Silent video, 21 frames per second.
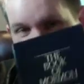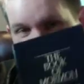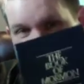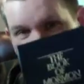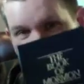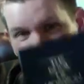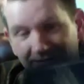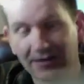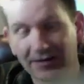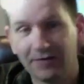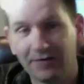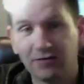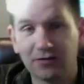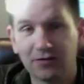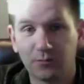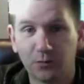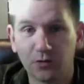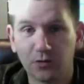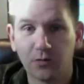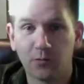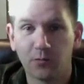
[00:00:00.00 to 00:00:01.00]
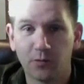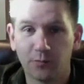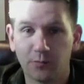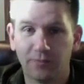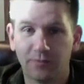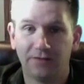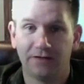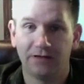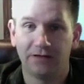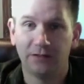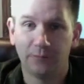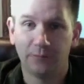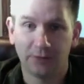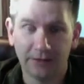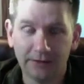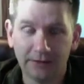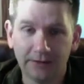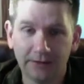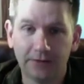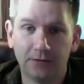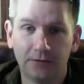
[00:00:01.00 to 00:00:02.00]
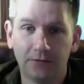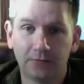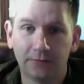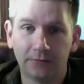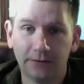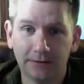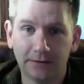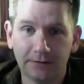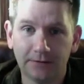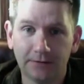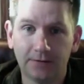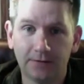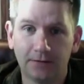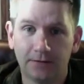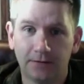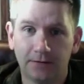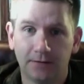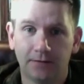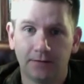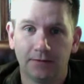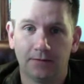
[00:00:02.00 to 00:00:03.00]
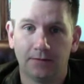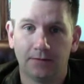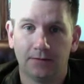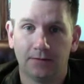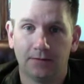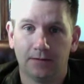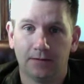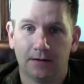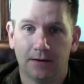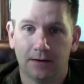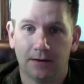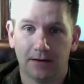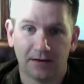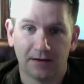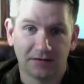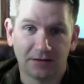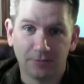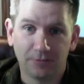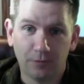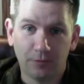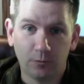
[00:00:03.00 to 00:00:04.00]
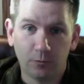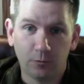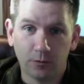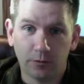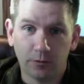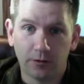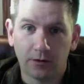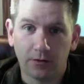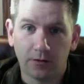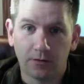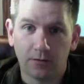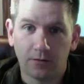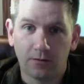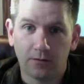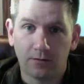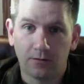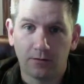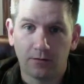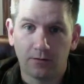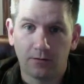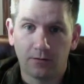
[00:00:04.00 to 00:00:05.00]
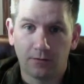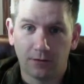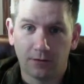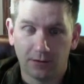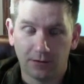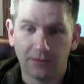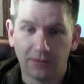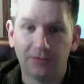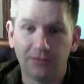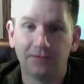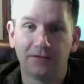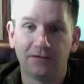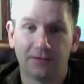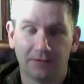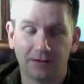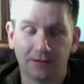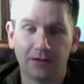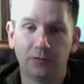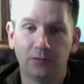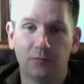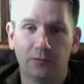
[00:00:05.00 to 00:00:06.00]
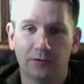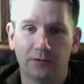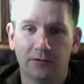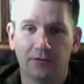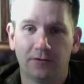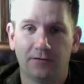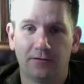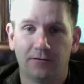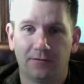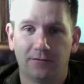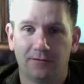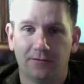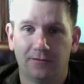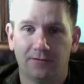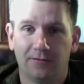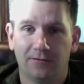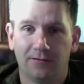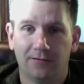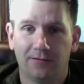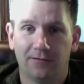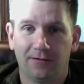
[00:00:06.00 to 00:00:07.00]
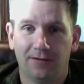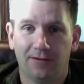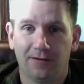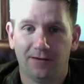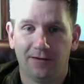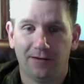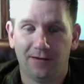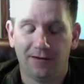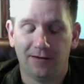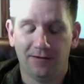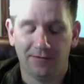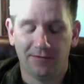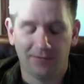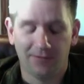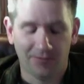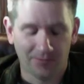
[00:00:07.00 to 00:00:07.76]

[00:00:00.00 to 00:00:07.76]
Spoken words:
to give this Book of Mormon to him, and he needed to read it. I asked if he would, and he said that he would. And